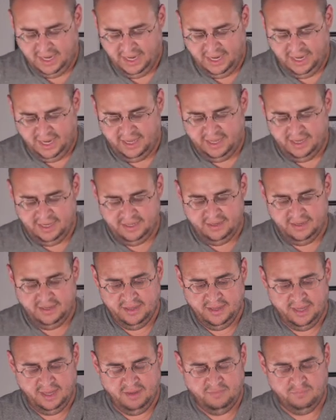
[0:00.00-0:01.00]
And
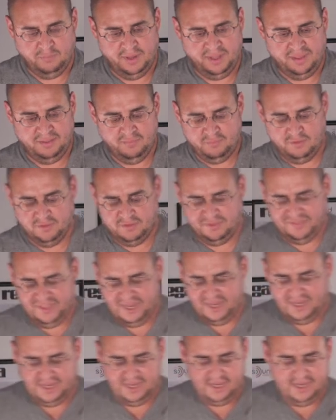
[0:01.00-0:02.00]
if we're
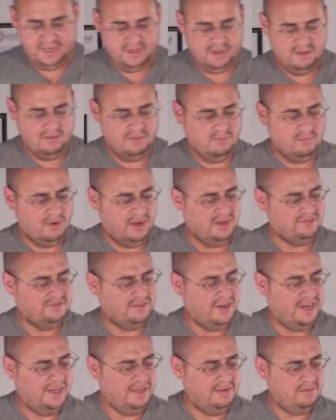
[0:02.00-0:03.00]
thinking, what,
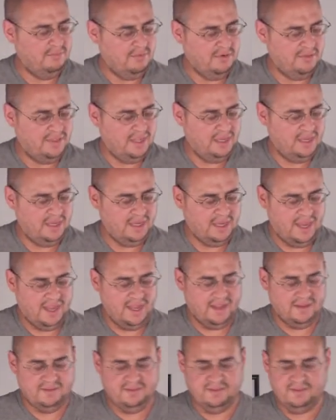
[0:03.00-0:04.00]
right? We're thinking
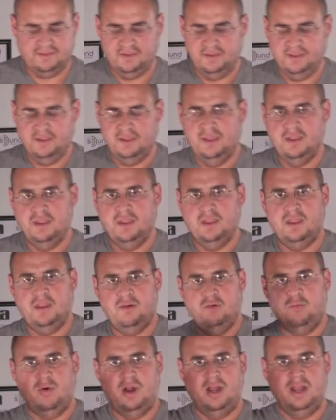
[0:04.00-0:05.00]
X
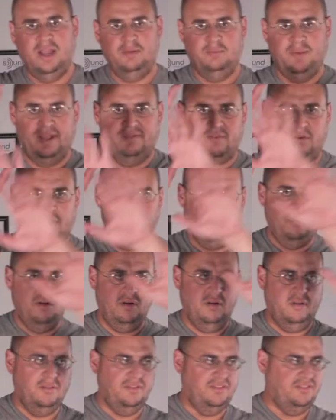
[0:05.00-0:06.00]
and Y, and we have
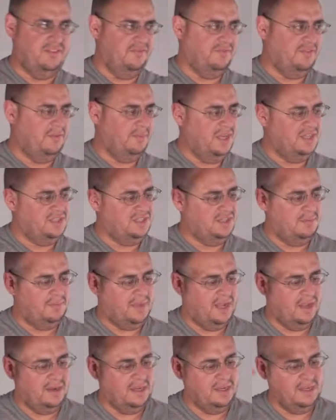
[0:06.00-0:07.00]
all this information
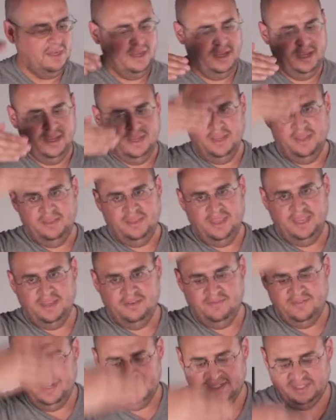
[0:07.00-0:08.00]
about it.
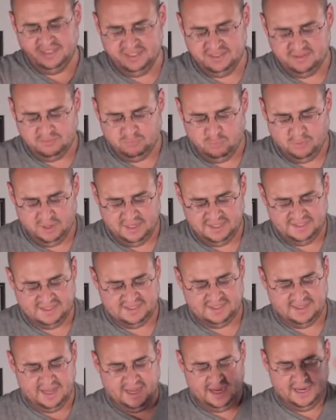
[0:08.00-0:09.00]
Think of it as just one
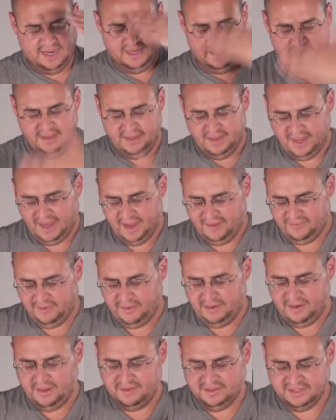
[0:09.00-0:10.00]
slide
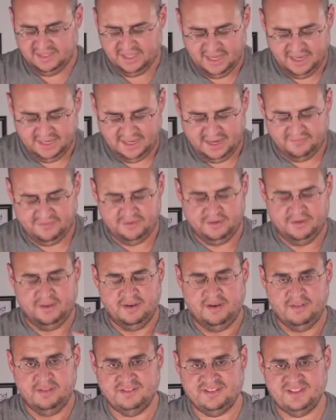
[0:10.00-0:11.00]
after another slide, after
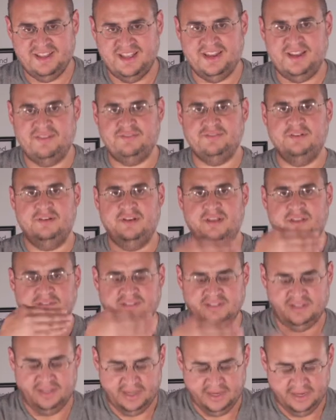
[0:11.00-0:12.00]
another slide, after
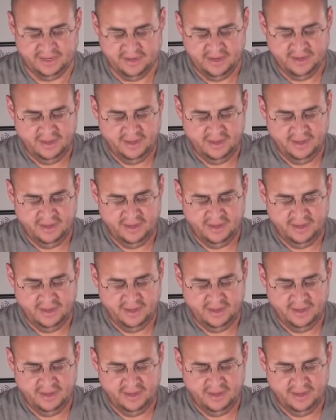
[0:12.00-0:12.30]
another slide